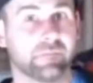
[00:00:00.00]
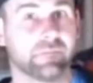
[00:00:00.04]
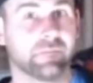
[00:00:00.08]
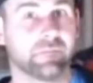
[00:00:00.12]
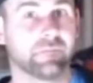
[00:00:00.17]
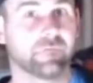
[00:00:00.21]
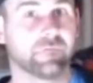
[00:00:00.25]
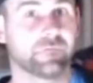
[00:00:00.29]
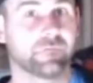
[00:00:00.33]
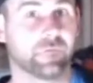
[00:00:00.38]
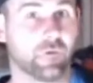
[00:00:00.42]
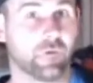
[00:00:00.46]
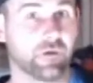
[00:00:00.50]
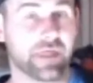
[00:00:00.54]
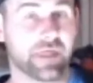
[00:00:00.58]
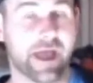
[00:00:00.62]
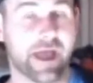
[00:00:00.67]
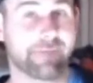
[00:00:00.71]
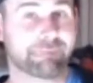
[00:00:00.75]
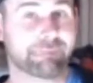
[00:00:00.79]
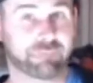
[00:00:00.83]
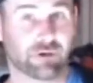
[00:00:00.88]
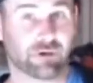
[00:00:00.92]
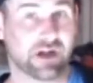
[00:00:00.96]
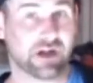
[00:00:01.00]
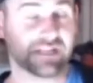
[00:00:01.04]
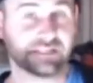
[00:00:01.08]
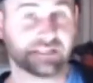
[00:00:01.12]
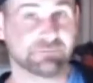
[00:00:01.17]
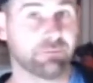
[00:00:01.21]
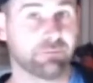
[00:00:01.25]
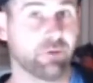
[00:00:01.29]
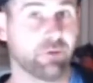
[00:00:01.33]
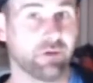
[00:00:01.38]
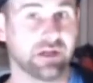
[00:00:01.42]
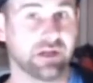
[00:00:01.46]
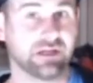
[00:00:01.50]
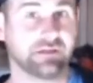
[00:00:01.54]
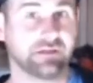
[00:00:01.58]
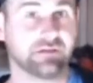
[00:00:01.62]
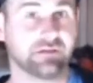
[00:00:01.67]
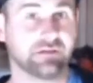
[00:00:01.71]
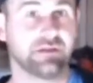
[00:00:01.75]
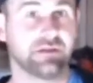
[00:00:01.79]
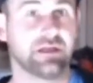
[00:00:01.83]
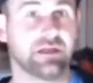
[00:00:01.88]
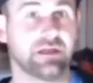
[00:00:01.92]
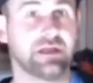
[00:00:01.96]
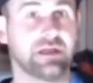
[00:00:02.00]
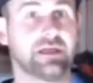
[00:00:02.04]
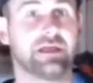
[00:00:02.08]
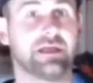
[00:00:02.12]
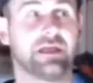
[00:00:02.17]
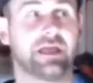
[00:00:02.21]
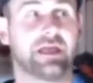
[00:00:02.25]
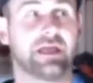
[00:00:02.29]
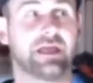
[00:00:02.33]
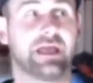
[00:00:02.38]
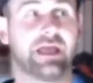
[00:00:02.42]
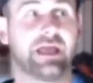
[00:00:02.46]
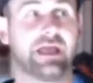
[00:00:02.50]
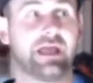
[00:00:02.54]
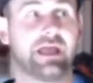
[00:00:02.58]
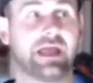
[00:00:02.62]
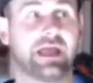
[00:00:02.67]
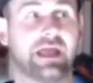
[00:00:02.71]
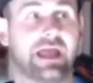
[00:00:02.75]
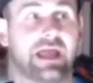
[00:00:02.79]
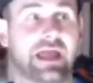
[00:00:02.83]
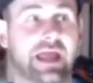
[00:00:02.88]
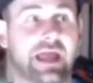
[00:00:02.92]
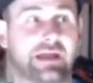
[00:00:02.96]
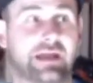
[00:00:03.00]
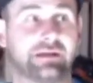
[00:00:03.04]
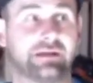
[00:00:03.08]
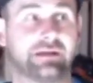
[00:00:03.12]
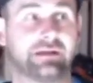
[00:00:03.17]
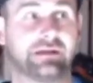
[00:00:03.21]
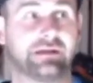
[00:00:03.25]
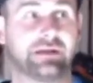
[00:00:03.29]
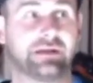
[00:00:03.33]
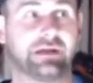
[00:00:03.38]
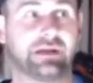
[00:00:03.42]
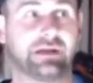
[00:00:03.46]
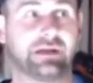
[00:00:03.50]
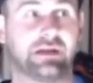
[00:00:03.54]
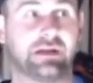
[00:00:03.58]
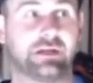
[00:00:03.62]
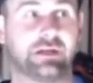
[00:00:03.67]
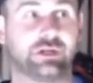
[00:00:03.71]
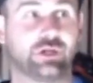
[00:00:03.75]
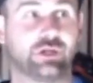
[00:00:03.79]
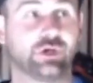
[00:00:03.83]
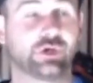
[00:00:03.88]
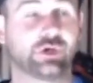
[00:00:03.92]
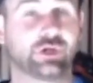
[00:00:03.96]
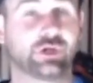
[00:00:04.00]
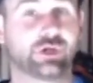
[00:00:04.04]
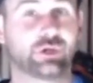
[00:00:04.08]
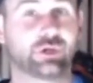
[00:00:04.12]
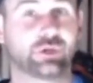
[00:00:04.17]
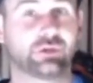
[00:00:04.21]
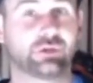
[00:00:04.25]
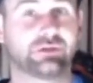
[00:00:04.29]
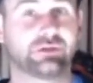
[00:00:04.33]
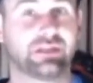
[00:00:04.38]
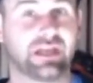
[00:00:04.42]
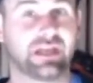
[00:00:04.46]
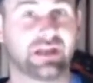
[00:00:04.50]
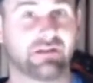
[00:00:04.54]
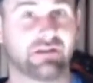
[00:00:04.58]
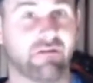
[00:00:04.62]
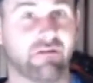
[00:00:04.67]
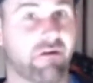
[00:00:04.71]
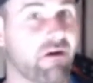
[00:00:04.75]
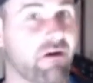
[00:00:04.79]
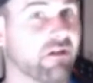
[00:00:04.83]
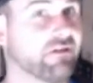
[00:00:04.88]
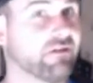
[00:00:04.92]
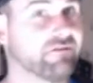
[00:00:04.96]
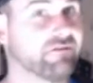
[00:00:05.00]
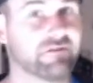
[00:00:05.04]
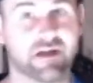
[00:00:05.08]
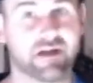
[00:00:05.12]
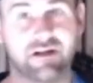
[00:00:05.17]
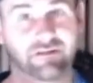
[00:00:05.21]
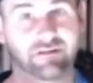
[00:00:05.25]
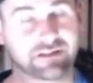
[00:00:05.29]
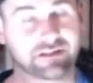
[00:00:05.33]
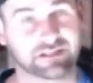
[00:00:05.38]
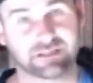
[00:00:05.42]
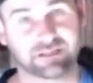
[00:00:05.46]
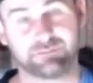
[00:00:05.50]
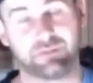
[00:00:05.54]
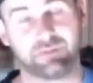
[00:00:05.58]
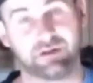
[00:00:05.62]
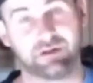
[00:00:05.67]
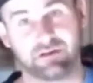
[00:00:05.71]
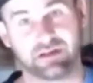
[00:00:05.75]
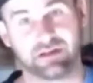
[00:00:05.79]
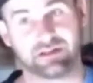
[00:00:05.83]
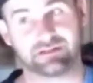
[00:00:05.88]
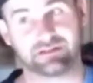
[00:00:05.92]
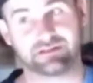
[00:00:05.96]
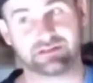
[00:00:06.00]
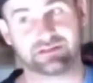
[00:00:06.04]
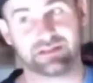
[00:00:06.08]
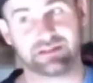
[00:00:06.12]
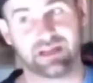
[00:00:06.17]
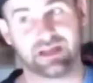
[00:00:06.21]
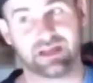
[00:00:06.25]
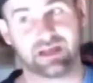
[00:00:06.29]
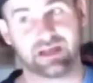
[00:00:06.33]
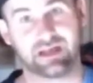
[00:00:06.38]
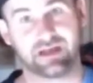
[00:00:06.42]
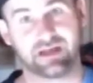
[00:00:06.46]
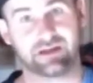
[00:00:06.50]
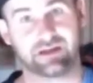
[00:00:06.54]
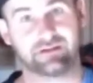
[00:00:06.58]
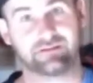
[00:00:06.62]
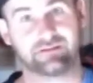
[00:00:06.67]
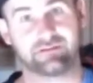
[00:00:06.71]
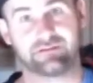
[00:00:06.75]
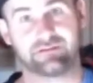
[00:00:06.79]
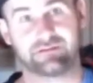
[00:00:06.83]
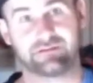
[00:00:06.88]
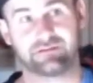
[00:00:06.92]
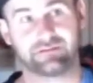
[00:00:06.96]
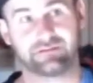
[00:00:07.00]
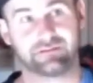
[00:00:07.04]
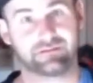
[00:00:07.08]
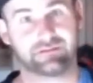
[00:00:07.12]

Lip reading: for that price point, and you'll get all of our experience and